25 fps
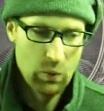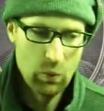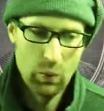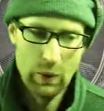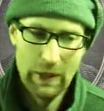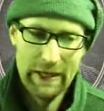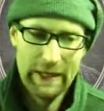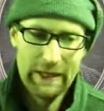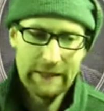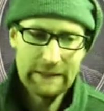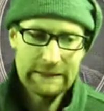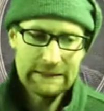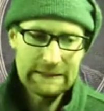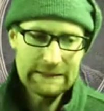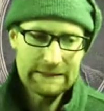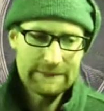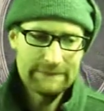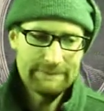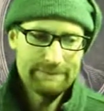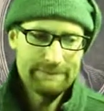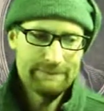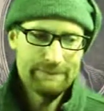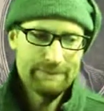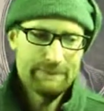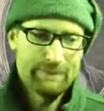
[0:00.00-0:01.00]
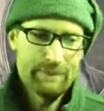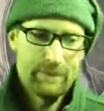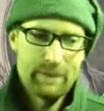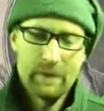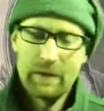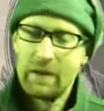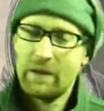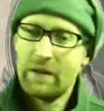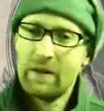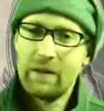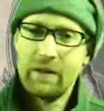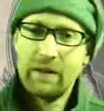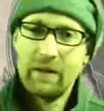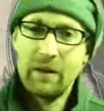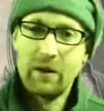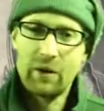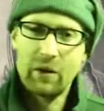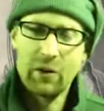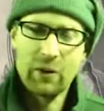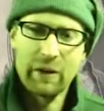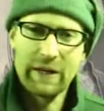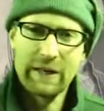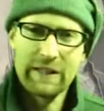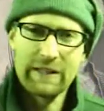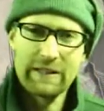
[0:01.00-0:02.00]
Well,
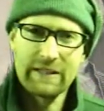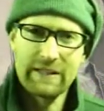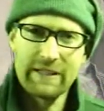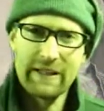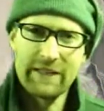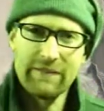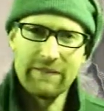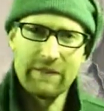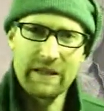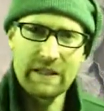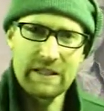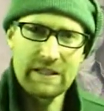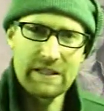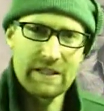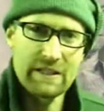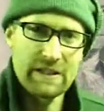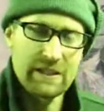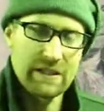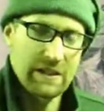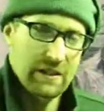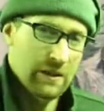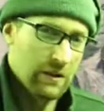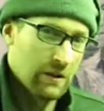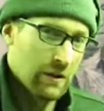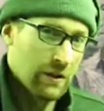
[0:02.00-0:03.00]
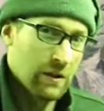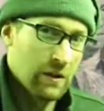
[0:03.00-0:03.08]
according to Nefitz,